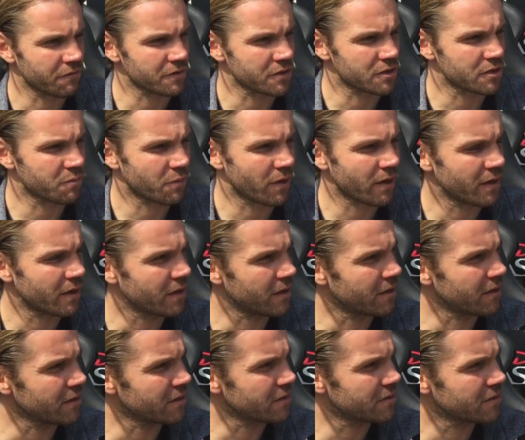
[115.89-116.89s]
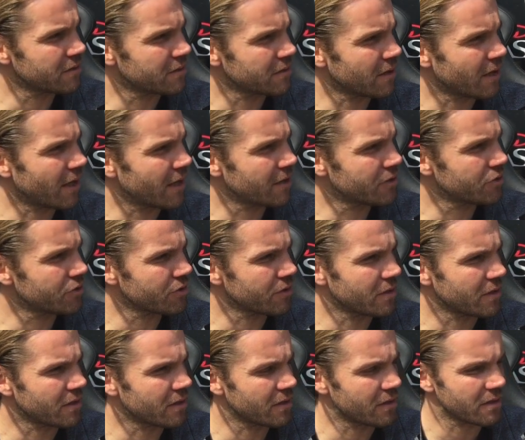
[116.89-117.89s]
his spirit and his attitude
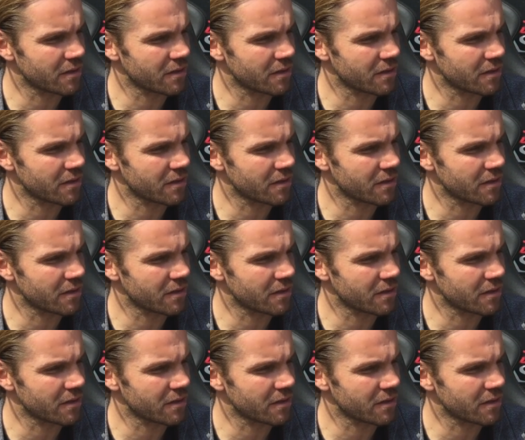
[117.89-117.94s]
that